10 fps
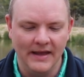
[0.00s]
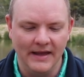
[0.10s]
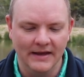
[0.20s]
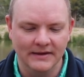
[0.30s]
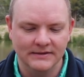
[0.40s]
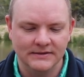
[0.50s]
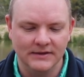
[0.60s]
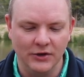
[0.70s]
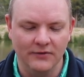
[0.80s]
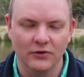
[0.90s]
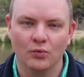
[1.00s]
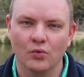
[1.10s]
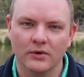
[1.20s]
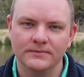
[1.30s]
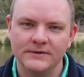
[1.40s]
and then you have your
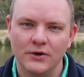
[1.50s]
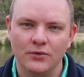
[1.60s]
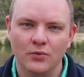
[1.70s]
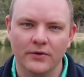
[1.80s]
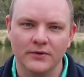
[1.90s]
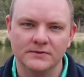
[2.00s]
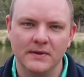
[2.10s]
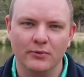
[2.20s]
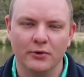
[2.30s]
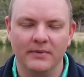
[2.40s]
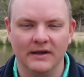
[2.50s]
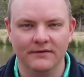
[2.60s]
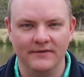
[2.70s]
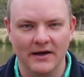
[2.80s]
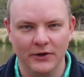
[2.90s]
warm zone where those people are being
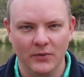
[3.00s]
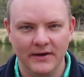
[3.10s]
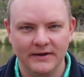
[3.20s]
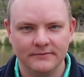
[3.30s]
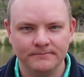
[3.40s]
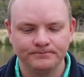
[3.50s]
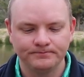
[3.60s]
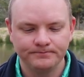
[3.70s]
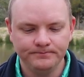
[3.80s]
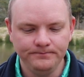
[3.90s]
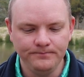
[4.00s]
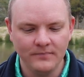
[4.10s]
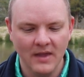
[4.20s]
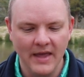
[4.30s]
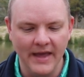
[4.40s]
evaluated
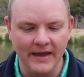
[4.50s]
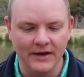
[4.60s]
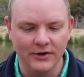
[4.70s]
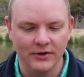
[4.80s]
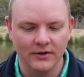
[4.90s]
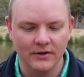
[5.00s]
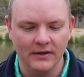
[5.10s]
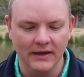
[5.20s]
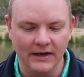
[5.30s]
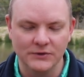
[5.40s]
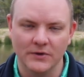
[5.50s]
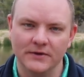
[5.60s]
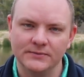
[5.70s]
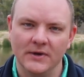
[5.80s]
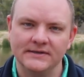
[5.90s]
and in each one of
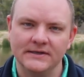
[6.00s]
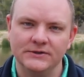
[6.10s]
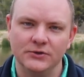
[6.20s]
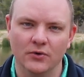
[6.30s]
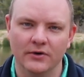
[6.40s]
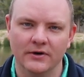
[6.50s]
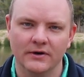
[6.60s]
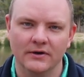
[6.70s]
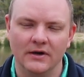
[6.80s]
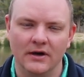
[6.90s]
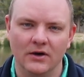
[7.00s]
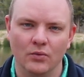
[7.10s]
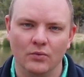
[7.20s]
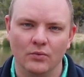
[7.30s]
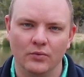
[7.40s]
those places, your, uh,
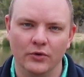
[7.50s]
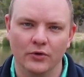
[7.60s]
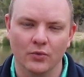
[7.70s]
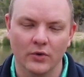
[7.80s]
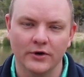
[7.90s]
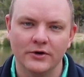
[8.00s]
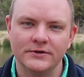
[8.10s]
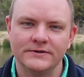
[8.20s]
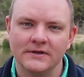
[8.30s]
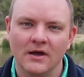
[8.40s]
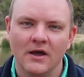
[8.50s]
your workers